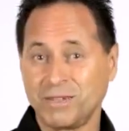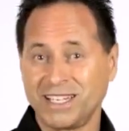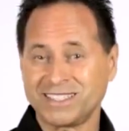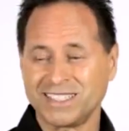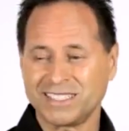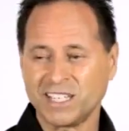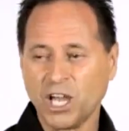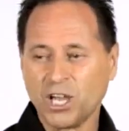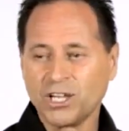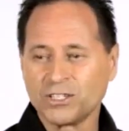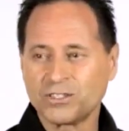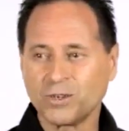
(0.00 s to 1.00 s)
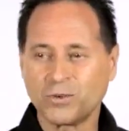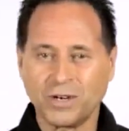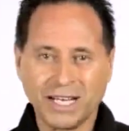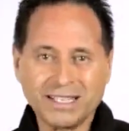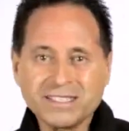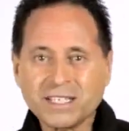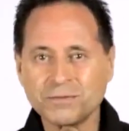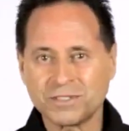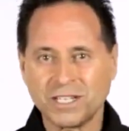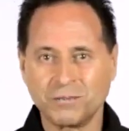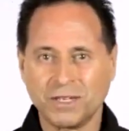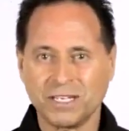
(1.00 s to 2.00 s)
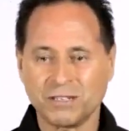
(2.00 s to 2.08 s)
basis. So where enzymes come